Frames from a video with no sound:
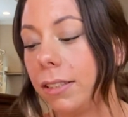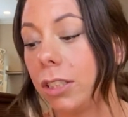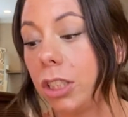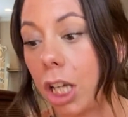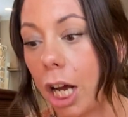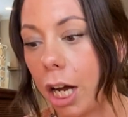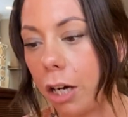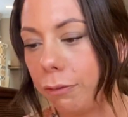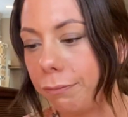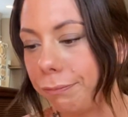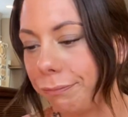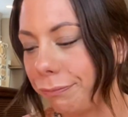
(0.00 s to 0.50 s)

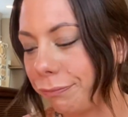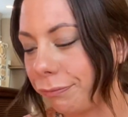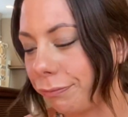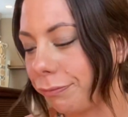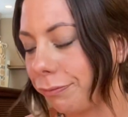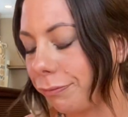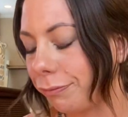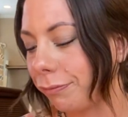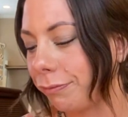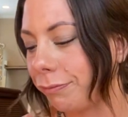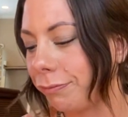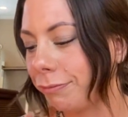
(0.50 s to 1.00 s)
So
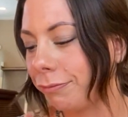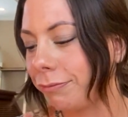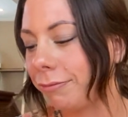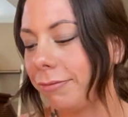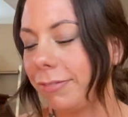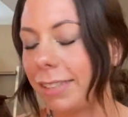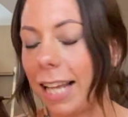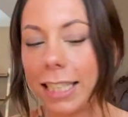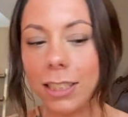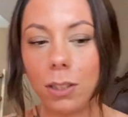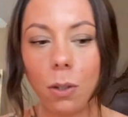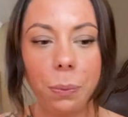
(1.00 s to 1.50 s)

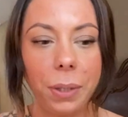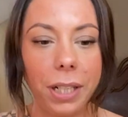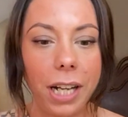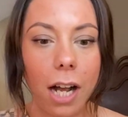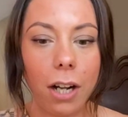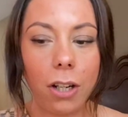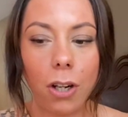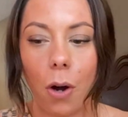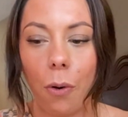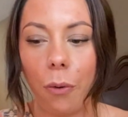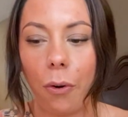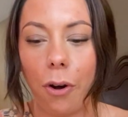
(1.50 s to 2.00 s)
that's what we
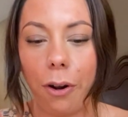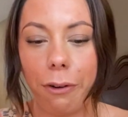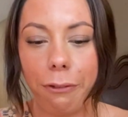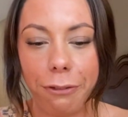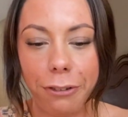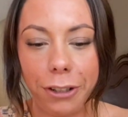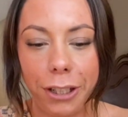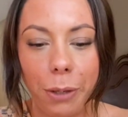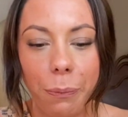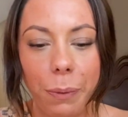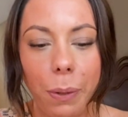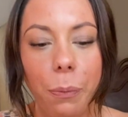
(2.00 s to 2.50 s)
got going on
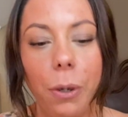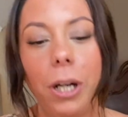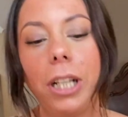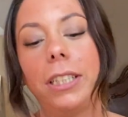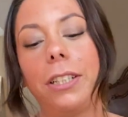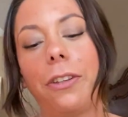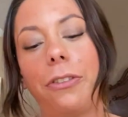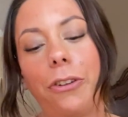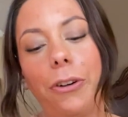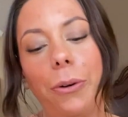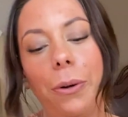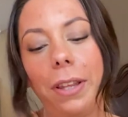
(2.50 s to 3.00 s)
for you. We worked
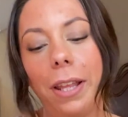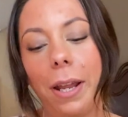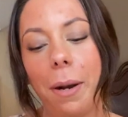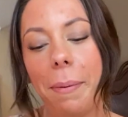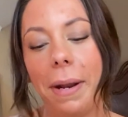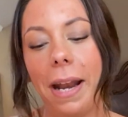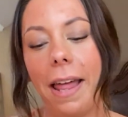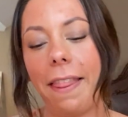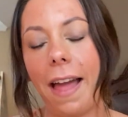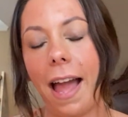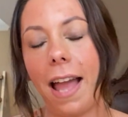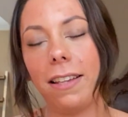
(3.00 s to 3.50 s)
through a little
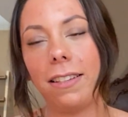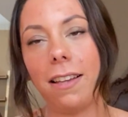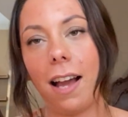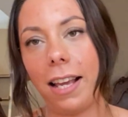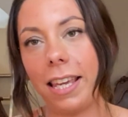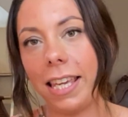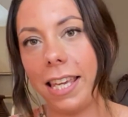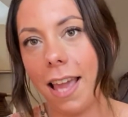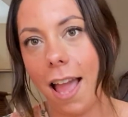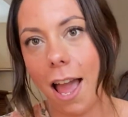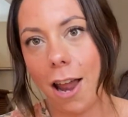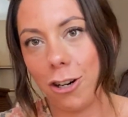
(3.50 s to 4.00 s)
bit of that
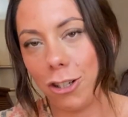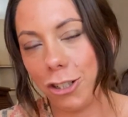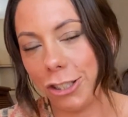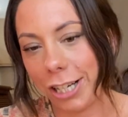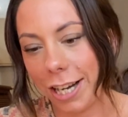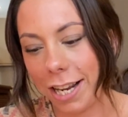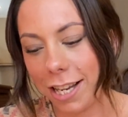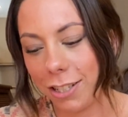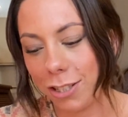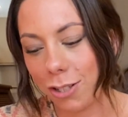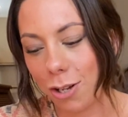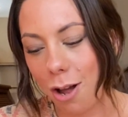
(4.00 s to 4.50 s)
yucky
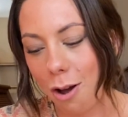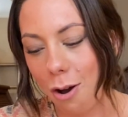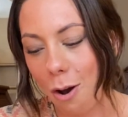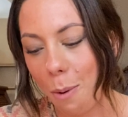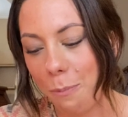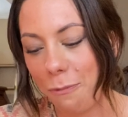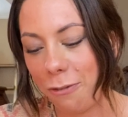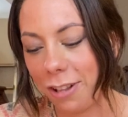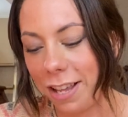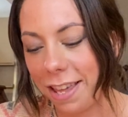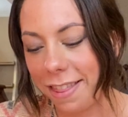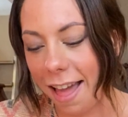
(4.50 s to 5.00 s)
energy. So
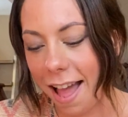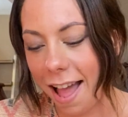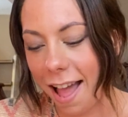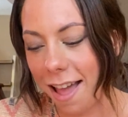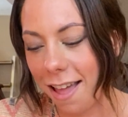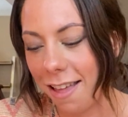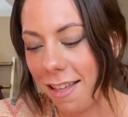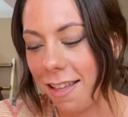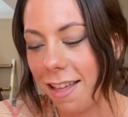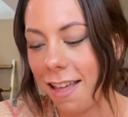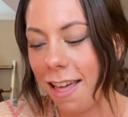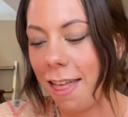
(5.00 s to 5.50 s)
hopefully
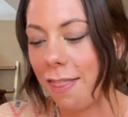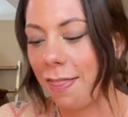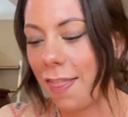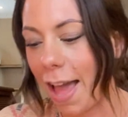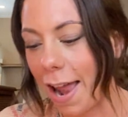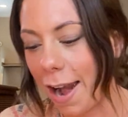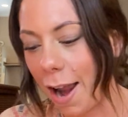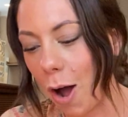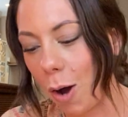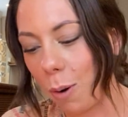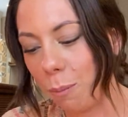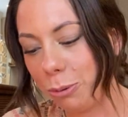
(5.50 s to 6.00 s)
that
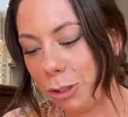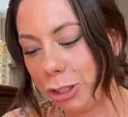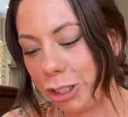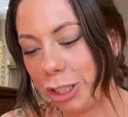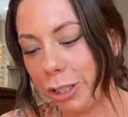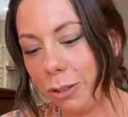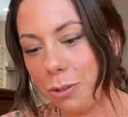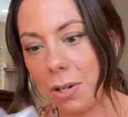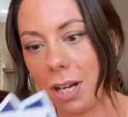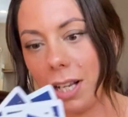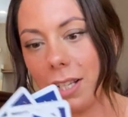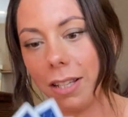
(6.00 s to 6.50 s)
helped
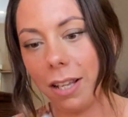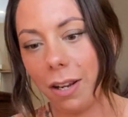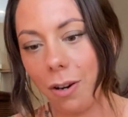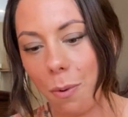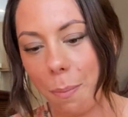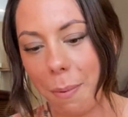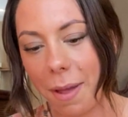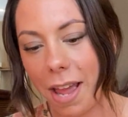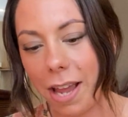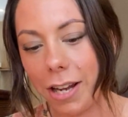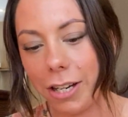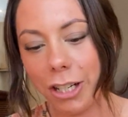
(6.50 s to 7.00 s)
you a little
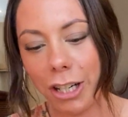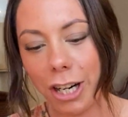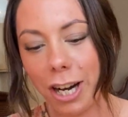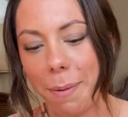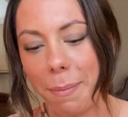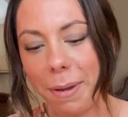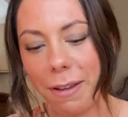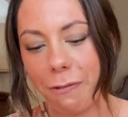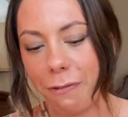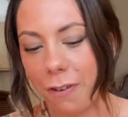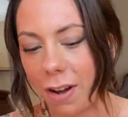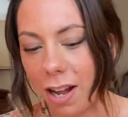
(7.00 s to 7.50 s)
bit. You're going
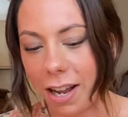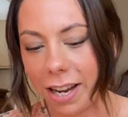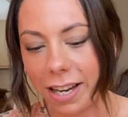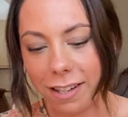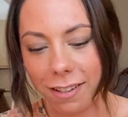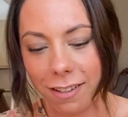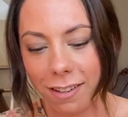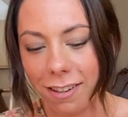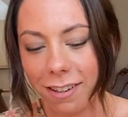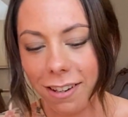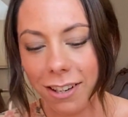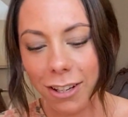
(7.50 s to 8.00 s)
to be
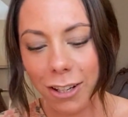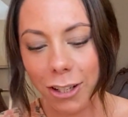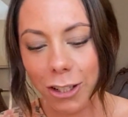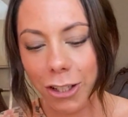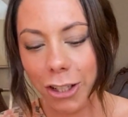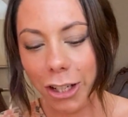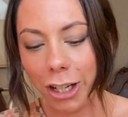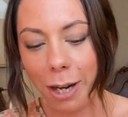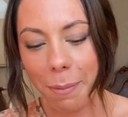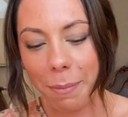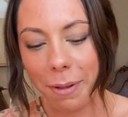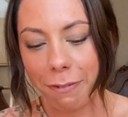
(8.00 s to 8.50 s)
fine.
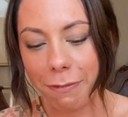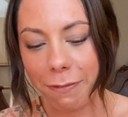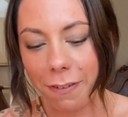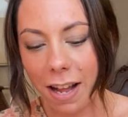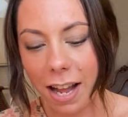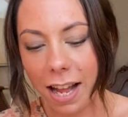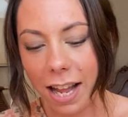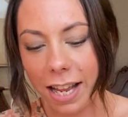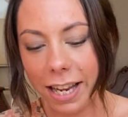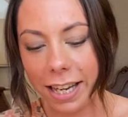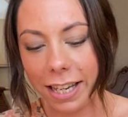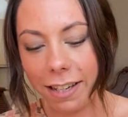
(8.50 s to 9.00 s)
You're going to be
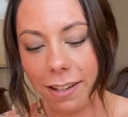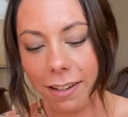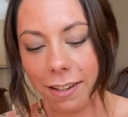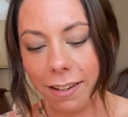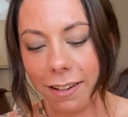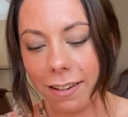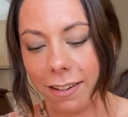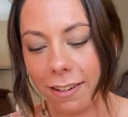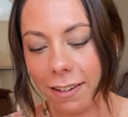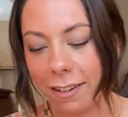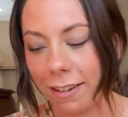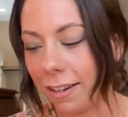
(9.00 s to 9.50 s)

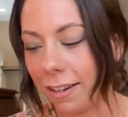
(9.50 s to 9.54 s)
fine.